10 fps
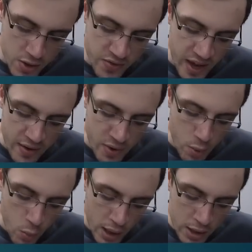because for every
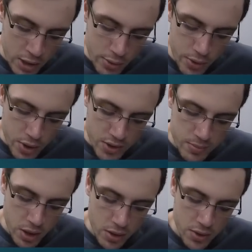1
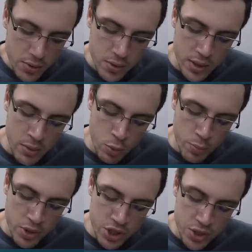glucose molecule, it will
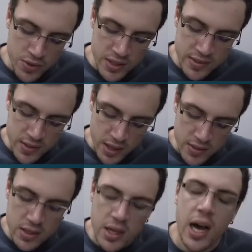produce
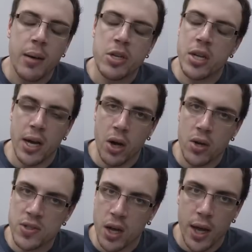6 carbon
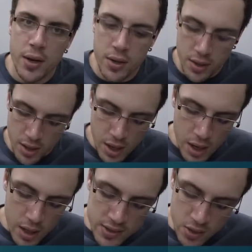dioxide.
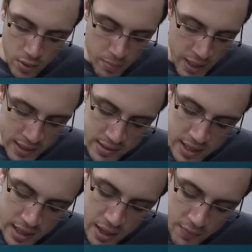So it means
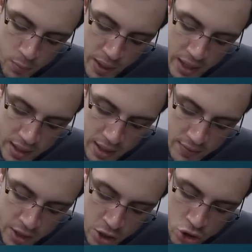that if we are
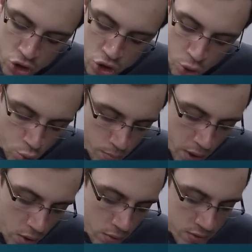given 2
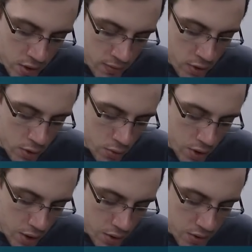moles of
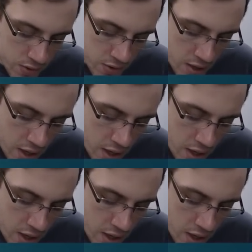glucose,